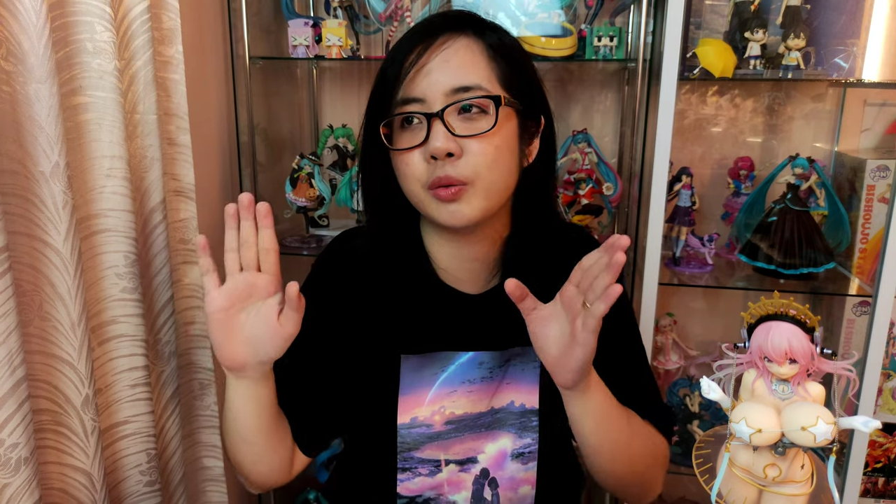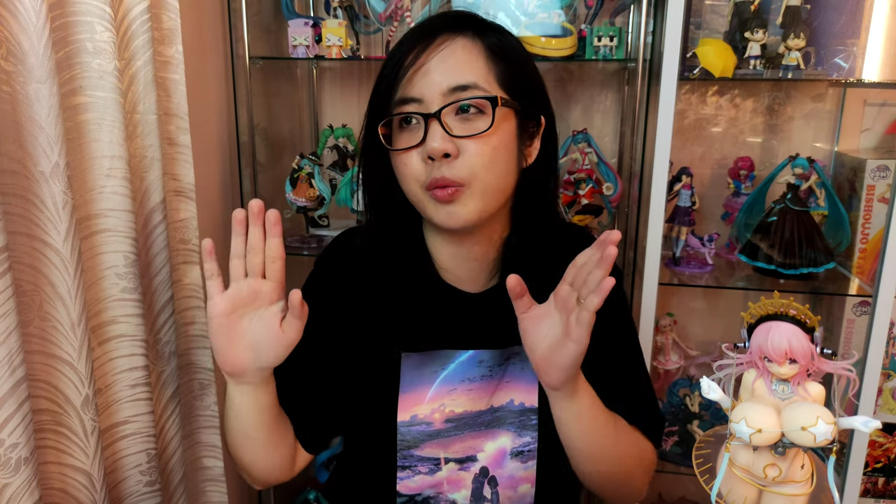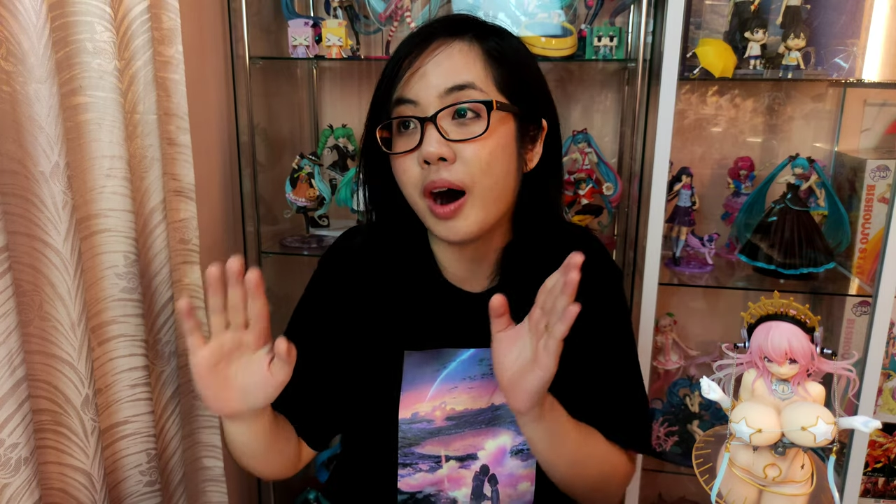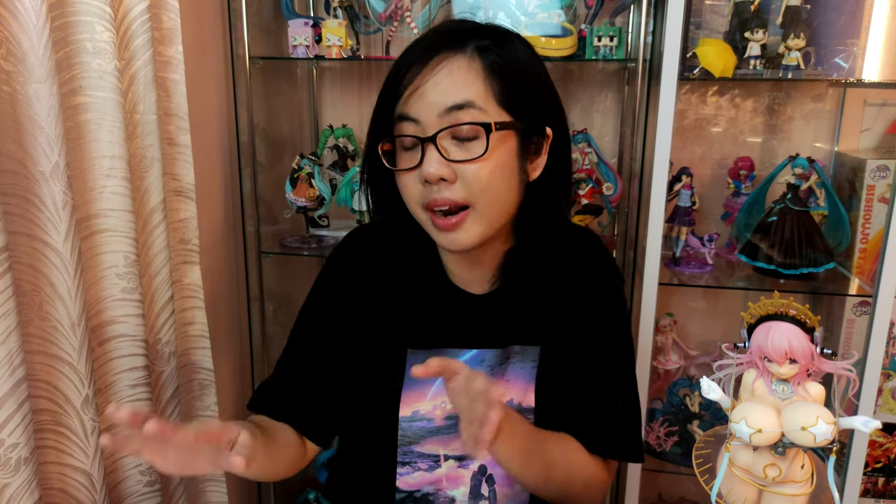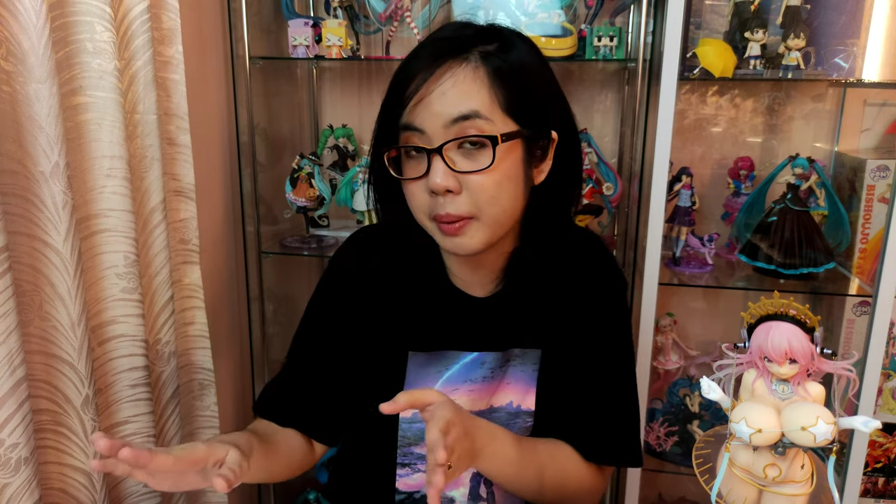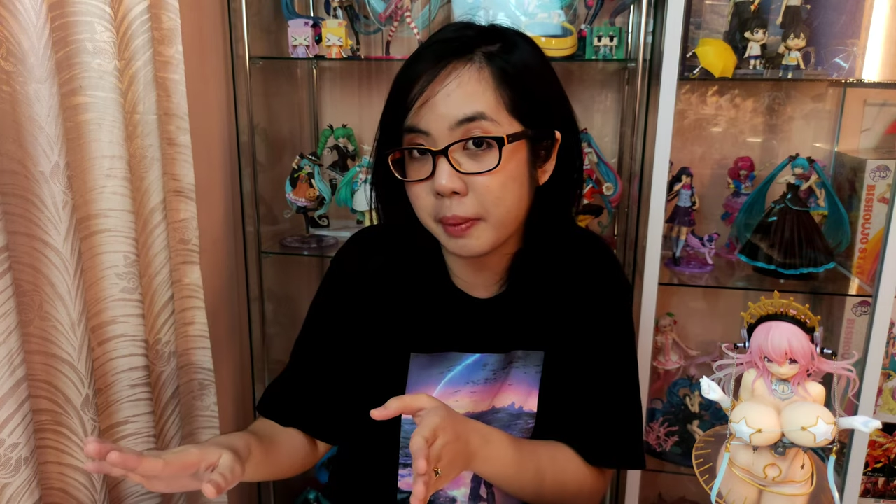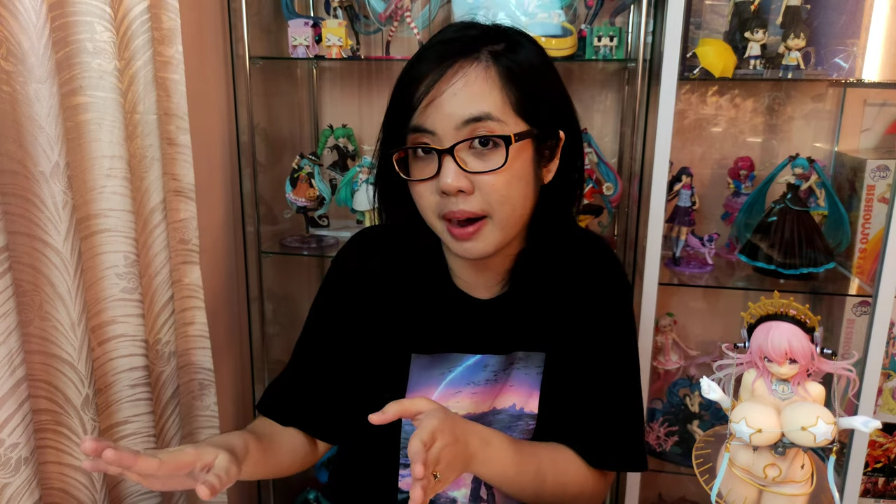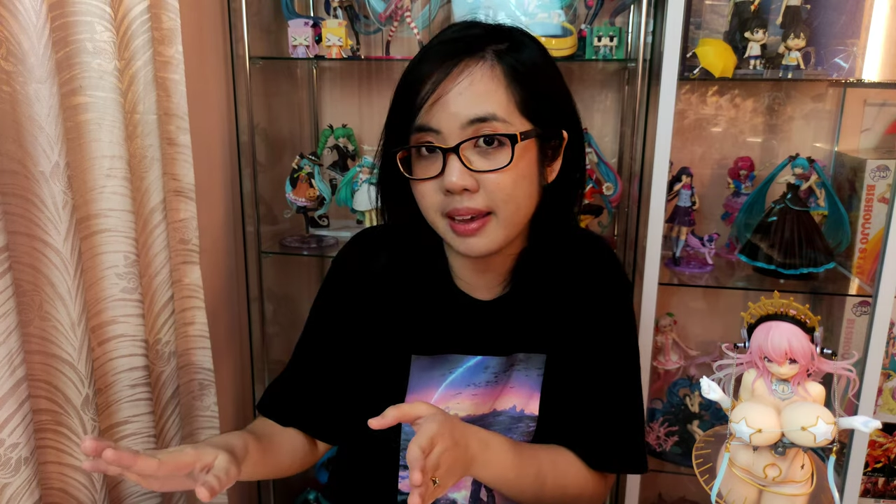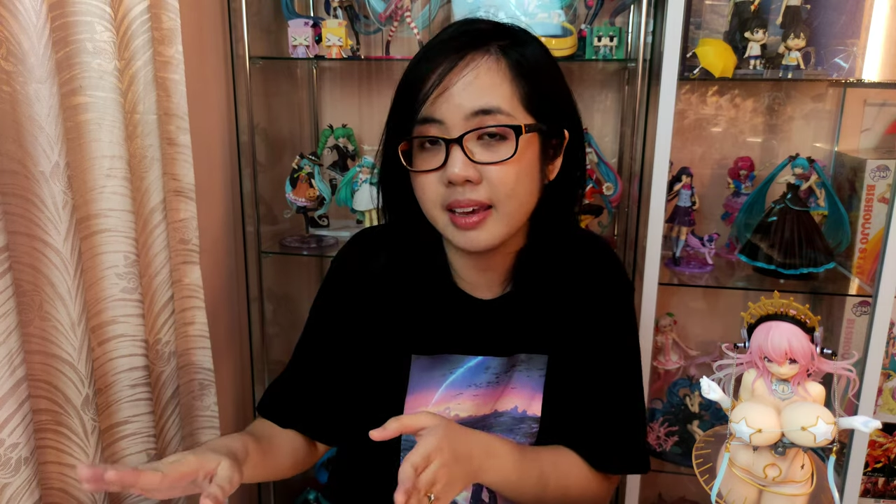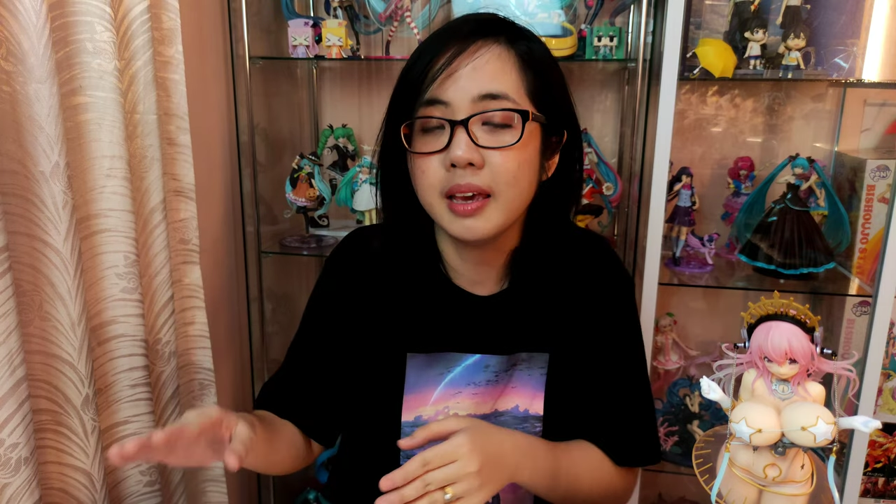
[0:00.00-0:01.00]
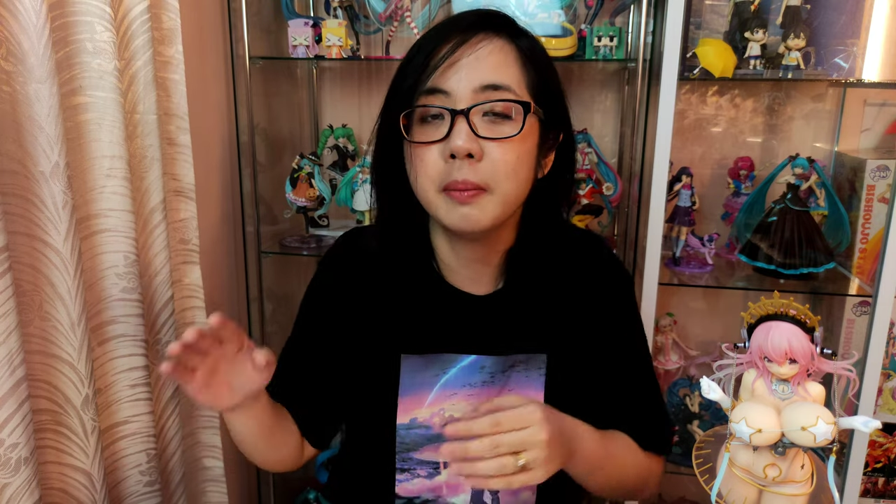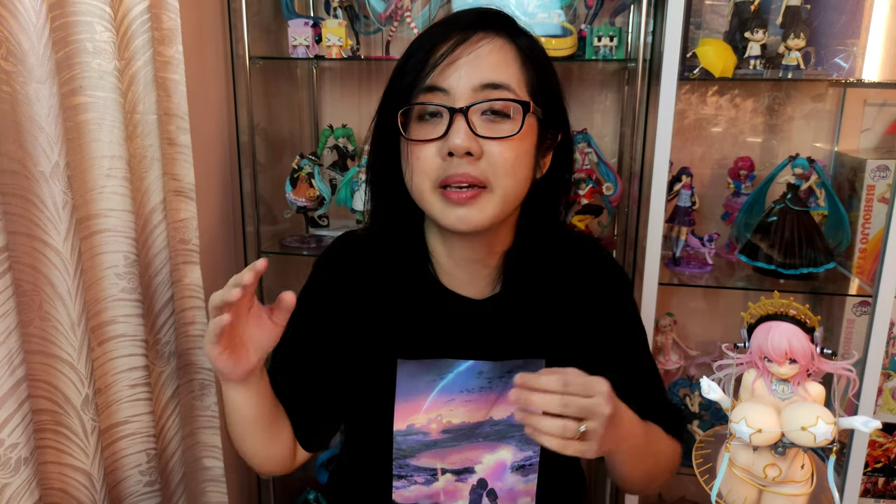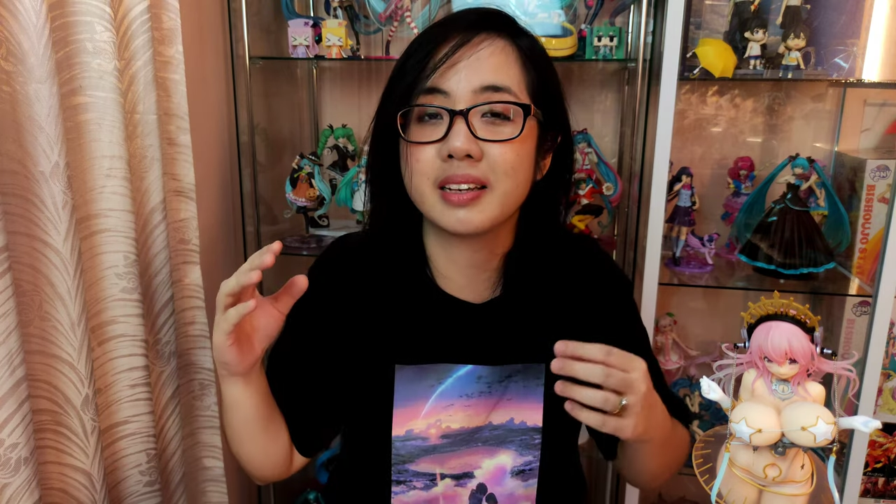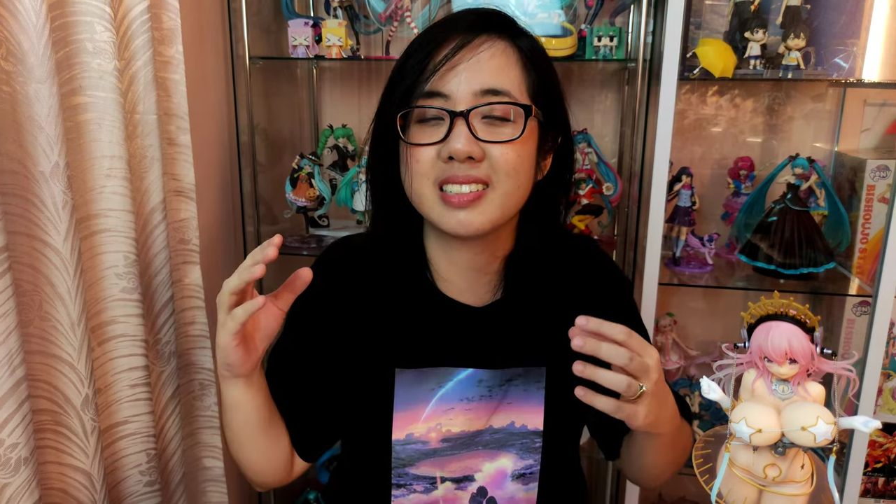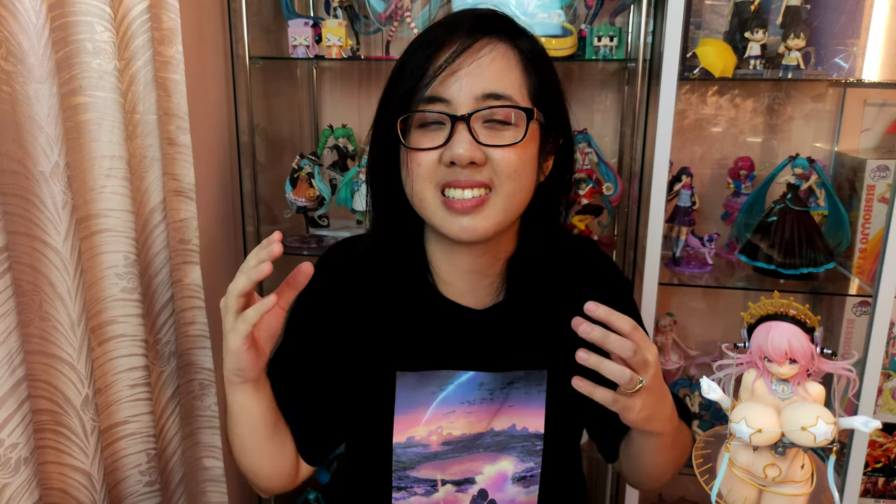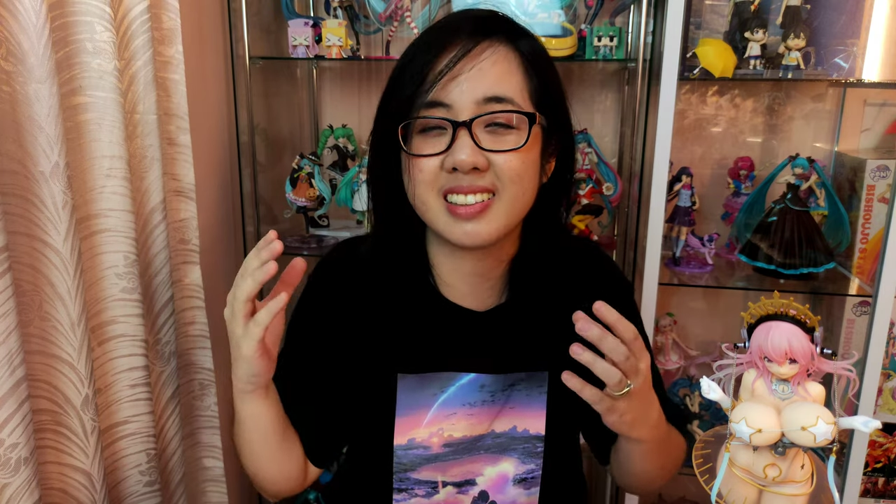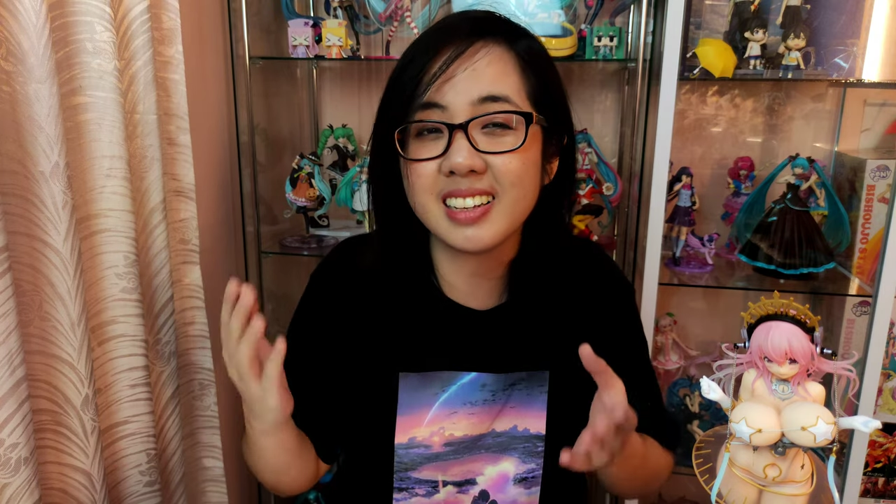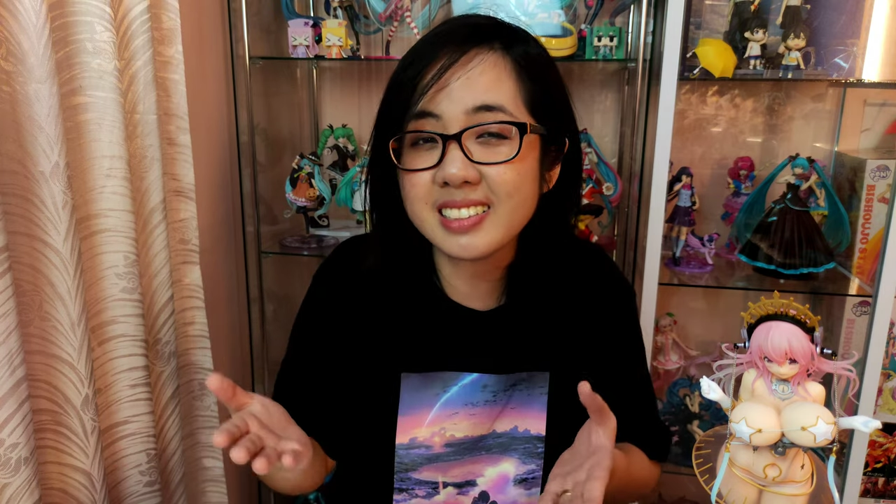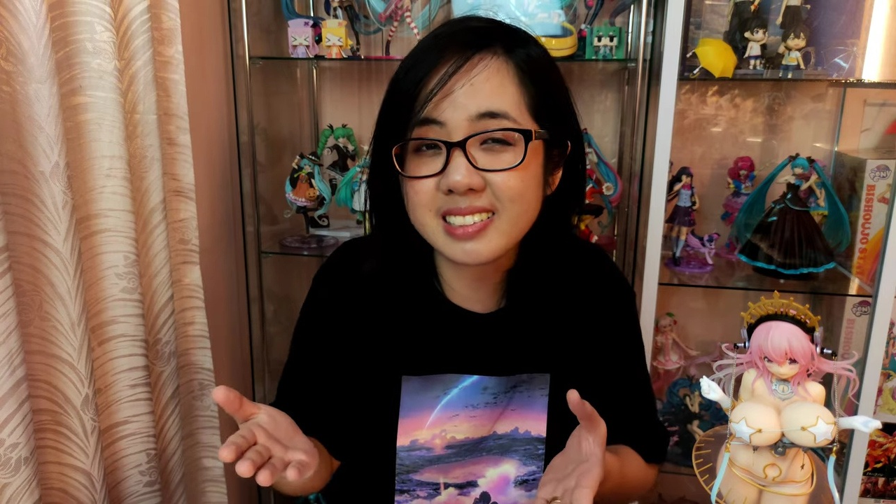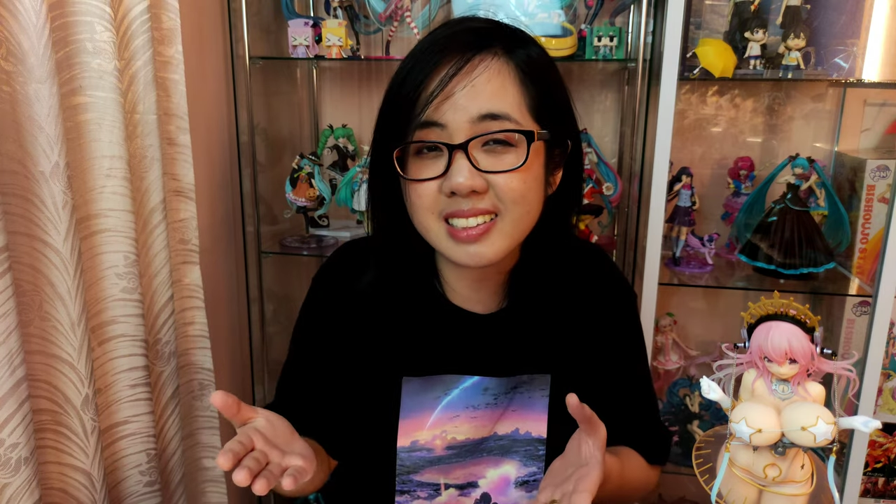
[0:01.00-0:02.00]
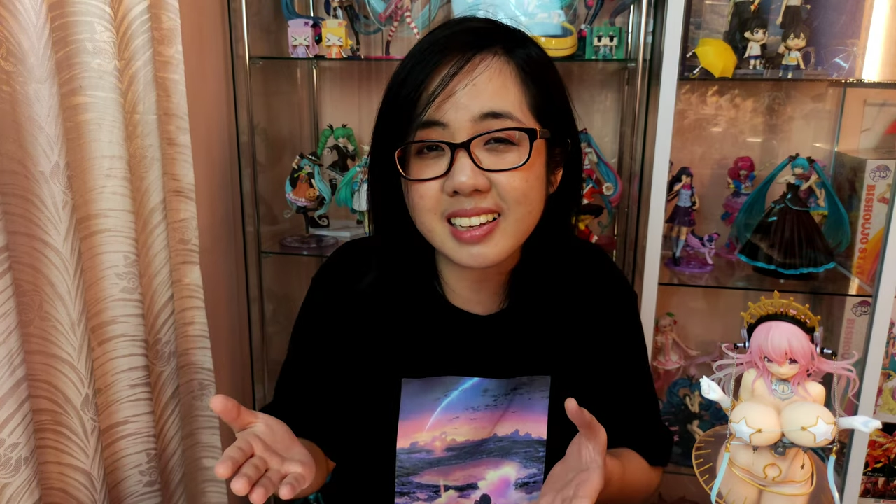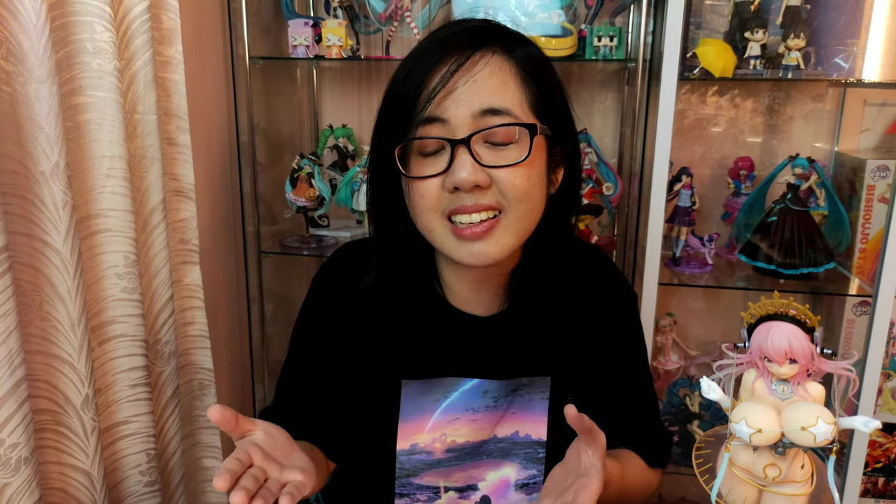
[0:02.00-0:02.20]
wanna buy, because this